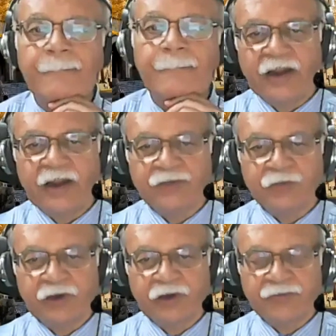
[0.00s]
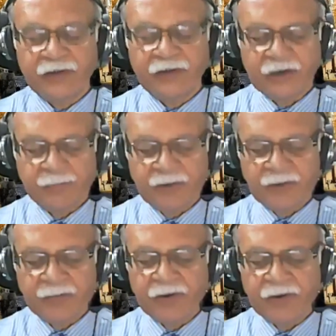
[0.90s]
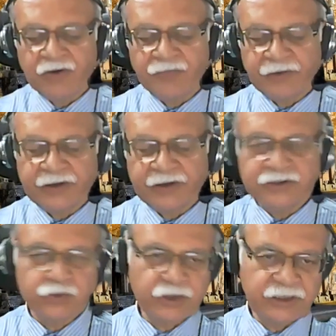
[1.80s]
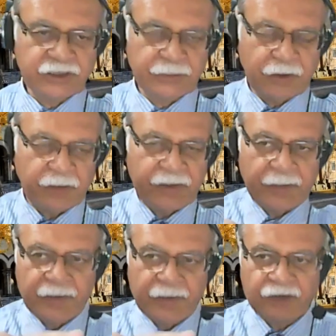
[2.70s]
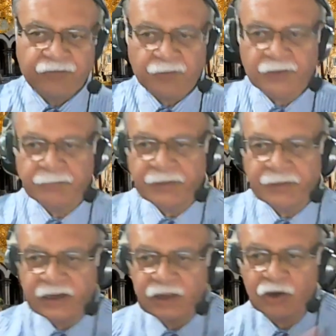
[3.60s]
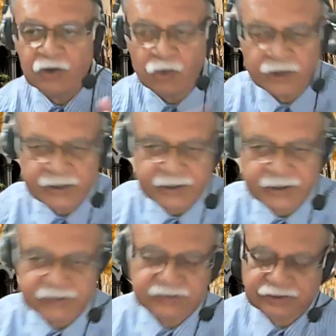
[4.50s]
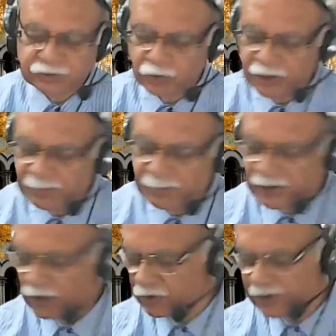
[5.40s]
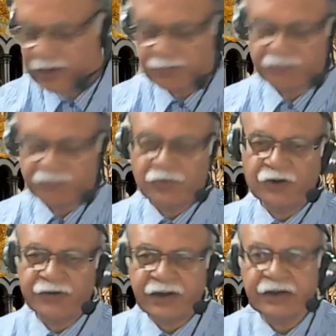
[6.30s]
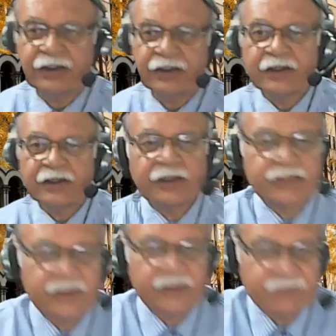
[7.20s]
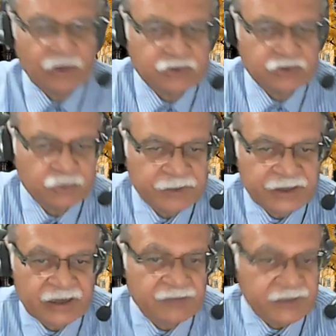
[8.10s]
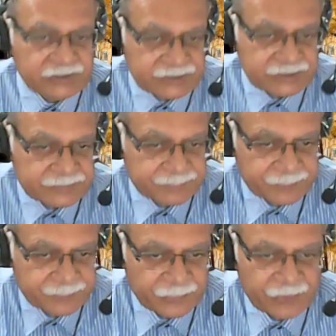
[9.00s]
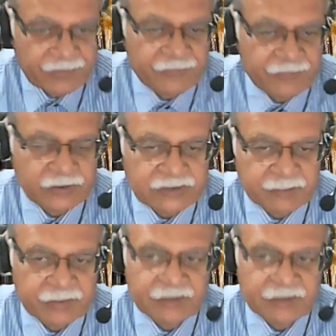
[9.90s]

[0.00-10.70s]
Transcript: to that full and final payment part of it, it's only the, I mean, apart from the billing on quantities and so on, depending on the type of contract, there will also be recoveries. See, for example,